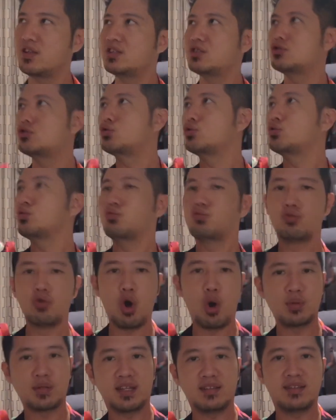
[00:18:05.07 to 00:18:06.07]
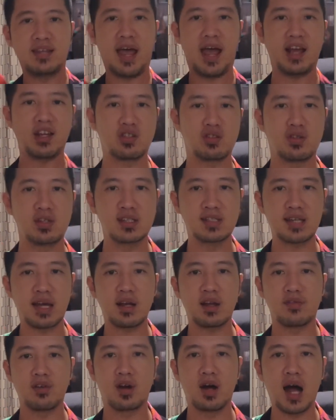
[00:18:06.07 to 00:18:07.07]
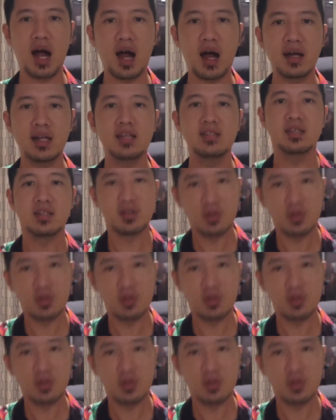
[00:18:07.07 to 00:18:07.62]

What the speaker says: these two ropes attached to the side of your harness,